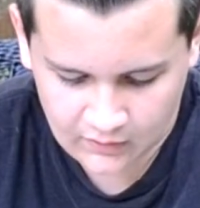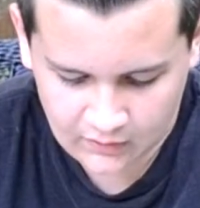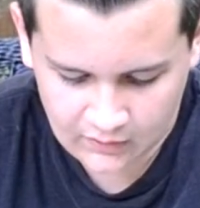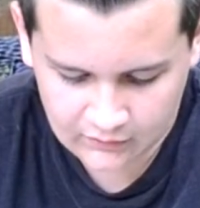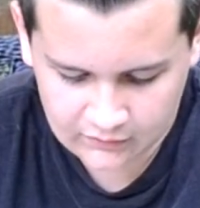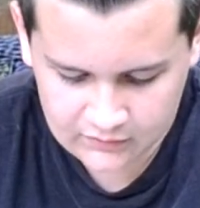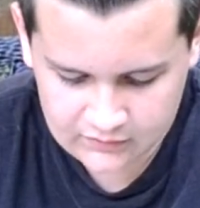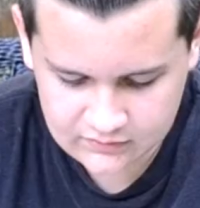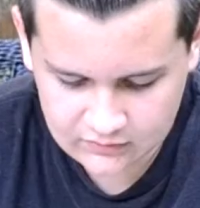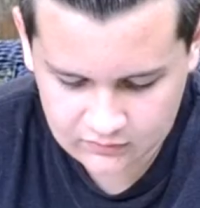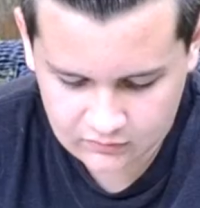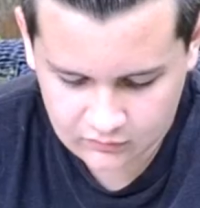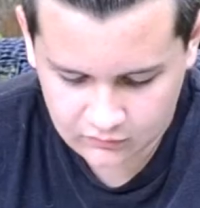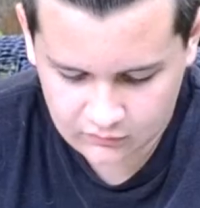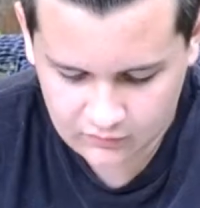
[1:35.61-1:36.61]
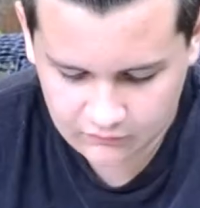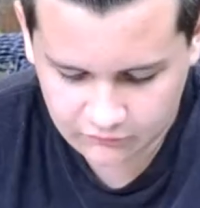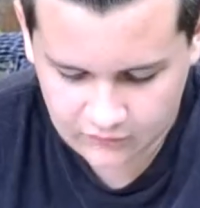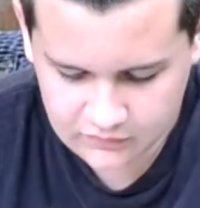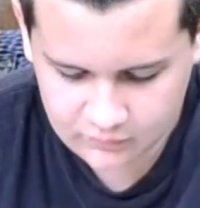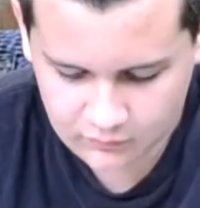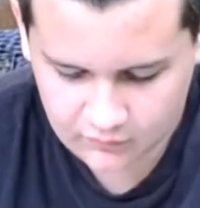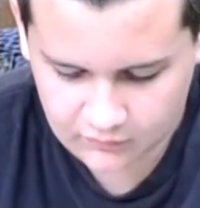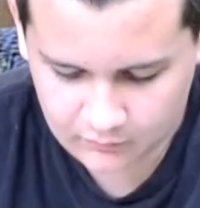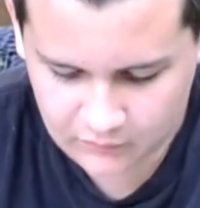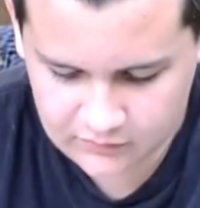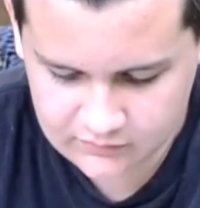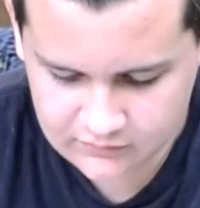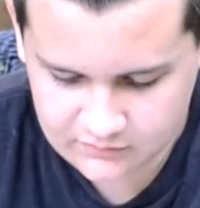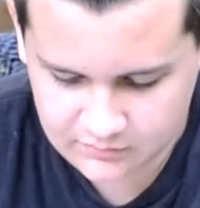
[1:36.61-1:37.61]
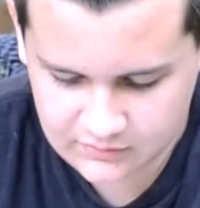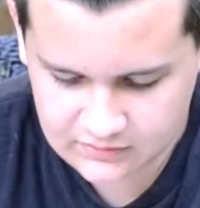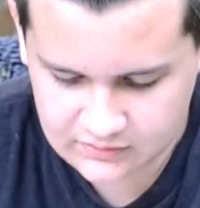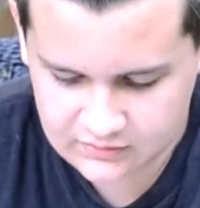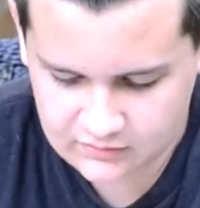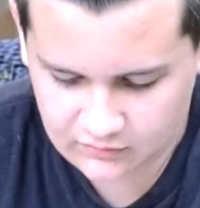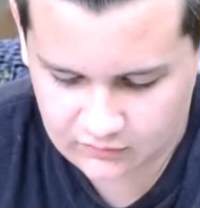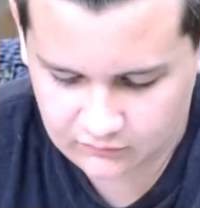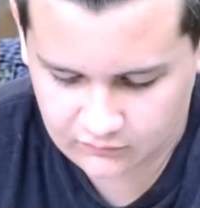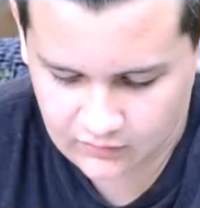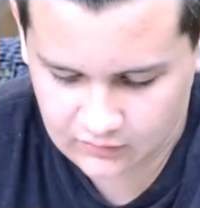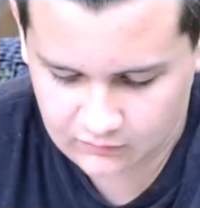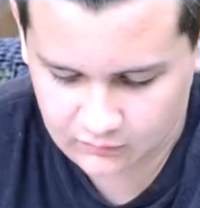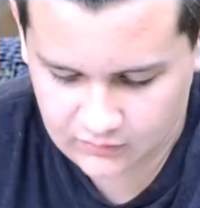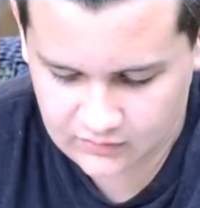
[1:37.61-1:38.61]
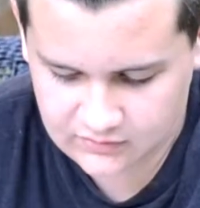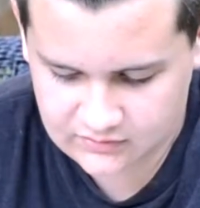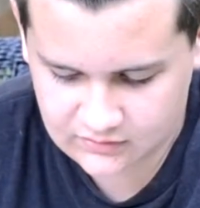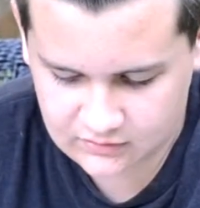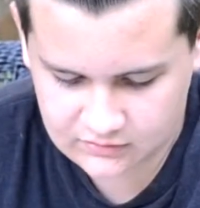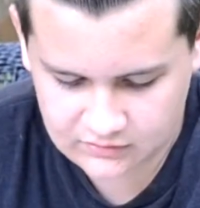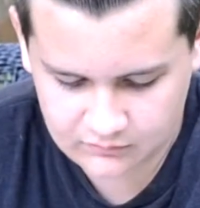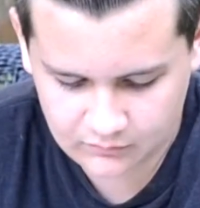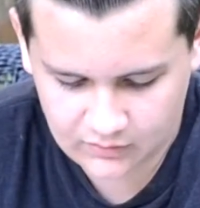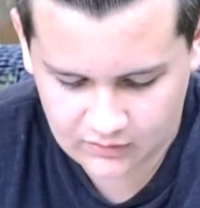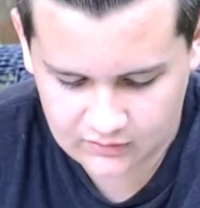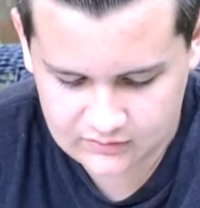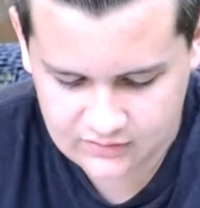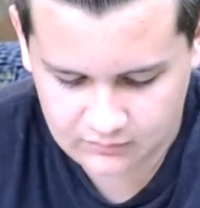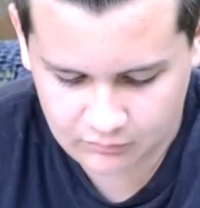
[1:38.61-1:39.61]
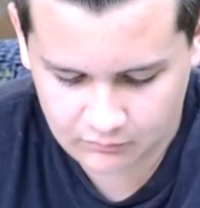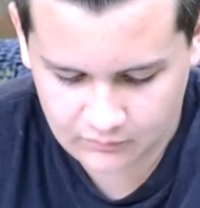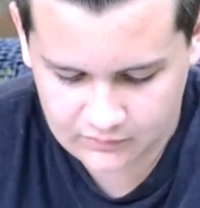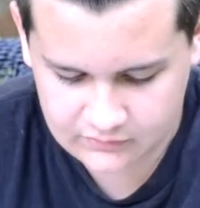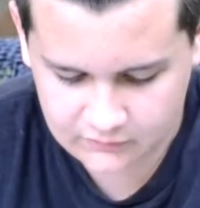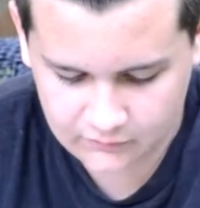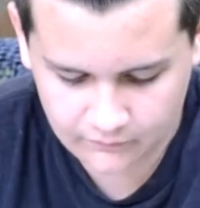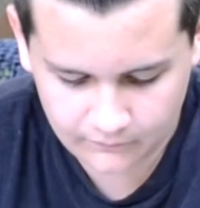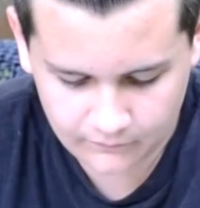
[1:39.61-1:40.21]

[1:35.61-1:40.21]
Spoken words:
At least 30 freshwater mussel species are threatened with extinction by the zebra mussel.